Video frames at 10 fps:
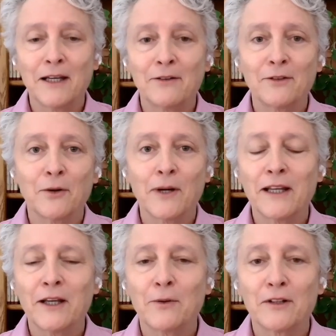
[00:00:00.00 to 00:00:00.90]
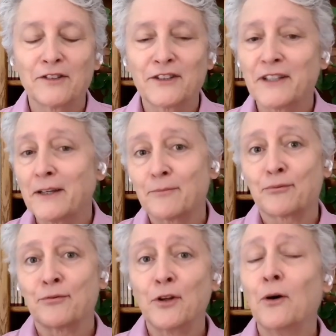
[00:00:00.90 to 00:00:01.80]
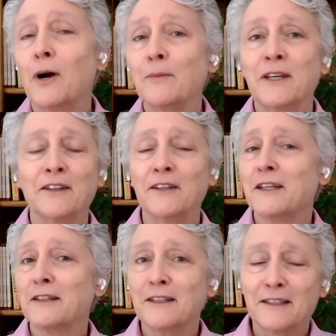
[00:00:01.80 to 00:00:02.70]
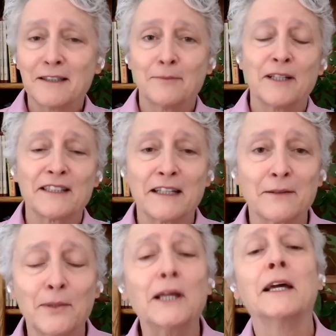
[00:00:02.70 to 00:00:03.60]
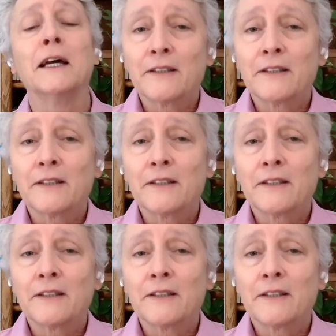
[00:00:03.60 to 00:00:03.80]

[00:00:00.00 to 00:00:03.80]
I don't know any who are just like, no, I'm killing it. This is the best I could be.